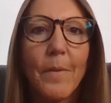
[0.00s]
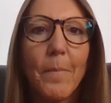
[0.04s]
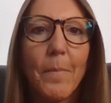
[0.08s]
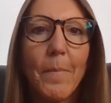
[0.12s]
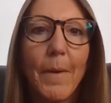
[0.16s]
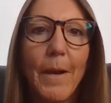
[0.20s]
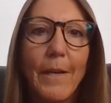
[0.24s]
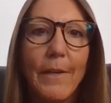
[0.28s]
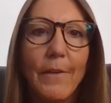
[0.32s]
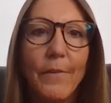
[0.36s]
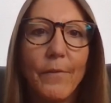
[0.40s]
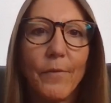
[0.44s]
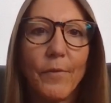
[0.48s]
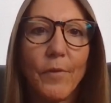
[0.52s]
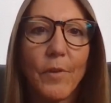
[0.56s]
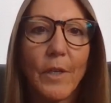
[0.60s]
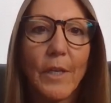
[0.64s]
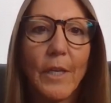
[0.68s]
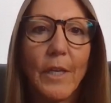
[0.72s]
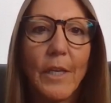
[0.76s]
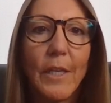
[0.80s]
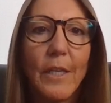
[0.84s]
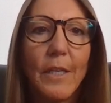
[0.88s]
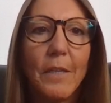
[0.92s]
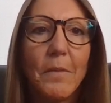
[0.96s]

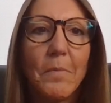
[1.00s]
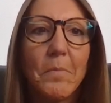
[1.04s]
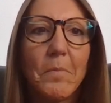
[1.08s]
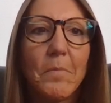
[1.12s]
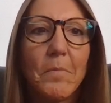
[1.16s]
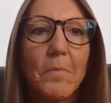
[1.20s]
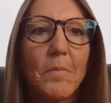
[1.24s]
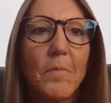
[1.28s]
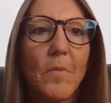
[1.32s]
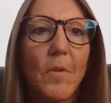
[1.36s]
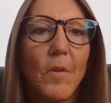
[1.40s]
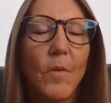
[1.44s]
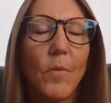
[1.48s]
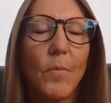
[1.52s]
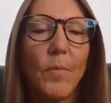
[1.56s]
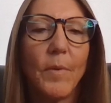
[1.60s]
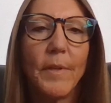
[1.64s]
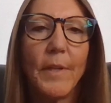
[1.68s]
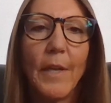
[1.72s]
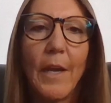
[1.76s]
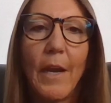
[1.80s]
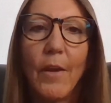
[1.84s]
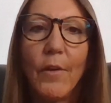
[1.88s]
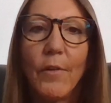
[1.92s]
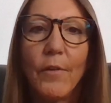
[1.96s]
mindfully,
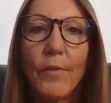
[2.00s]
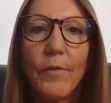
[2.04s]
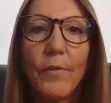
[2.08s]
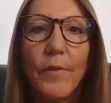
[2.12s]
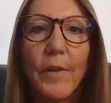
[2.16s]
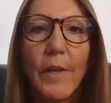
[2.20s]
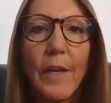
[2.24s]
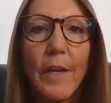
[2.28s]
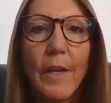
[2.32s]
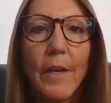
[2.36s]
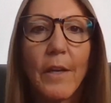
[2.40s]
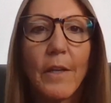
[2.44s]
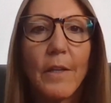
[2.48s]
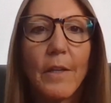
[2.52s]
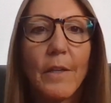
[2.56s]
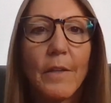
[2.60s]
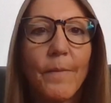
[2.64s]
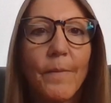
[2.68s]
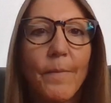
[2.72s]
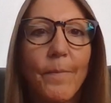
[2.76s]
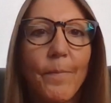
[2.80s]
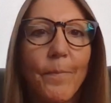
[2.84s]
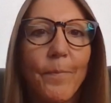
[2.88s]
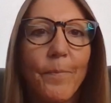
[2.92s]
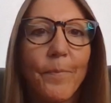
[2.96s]
without fear,
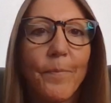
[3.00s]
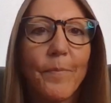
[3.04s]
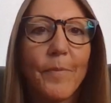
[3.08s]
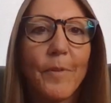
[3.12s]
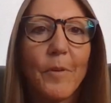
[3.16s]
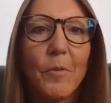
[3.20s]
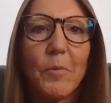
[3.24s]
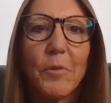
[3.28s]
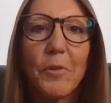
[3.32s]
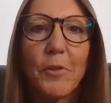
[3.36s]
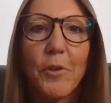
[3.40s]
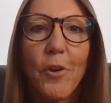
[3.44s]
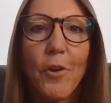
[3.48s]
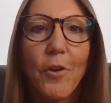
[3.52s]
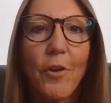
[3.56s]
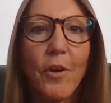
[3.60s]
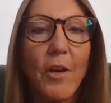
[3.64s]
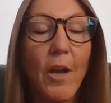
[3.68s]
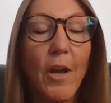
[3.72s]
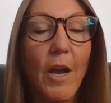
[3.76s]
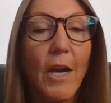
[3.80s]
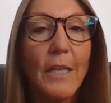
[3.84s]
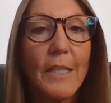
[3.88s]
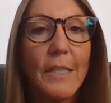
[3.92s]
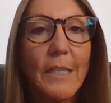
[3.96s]
with
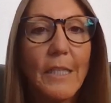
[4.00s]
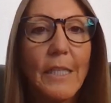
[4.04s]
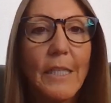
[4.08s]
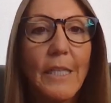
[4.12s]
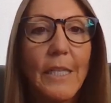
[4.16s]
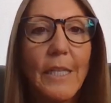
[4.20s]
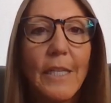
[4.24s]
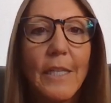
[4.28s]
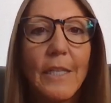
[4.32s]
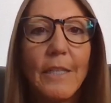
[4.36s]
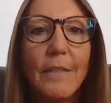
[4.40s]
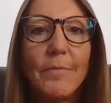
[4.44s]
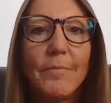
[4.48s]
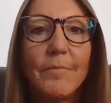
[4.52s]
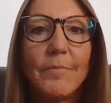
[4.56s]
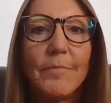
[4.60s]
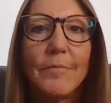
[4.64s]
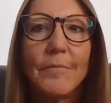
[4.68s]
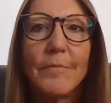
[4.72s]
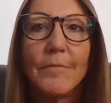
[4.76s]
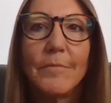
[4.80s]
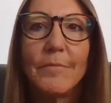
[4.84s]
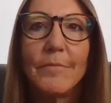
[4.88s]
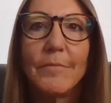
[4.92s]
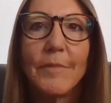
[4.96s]
curiosity,
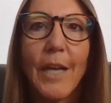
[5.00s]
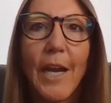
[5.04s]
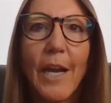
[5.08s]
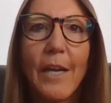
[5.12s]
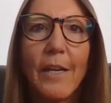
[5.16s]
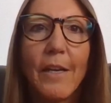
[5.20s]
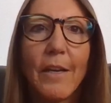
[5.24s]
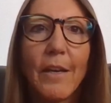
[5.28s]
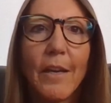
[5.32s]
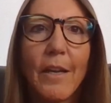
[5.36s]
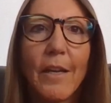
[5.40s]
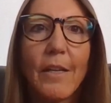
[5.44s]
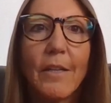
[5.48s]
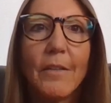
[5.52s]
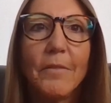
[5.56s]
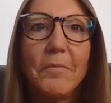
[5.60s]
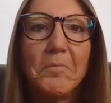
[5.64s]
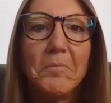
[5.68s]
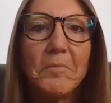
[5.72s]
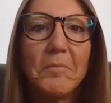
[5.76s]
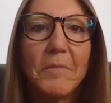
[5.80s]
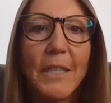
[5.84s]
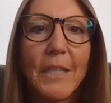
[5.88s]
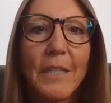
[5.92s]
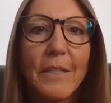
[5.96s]
kind of like,
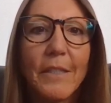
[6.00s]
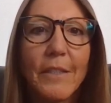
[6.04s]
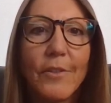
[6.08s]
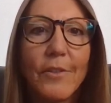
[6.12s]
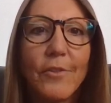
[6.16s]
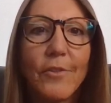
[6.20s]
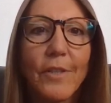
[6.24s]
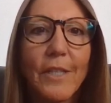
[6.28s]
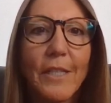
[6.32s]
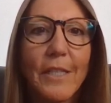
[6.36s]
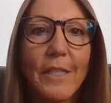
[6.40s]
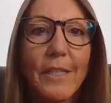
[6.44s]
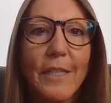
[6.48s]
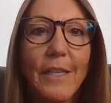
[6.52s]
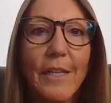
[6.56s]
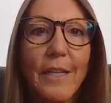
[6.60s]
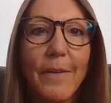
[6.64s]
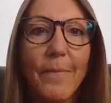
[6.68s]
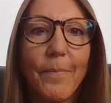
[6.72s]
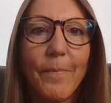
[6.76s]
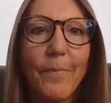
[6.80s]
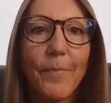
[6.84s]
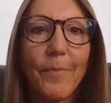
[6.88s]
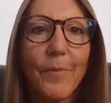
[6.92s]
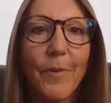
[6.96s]
that's interesting.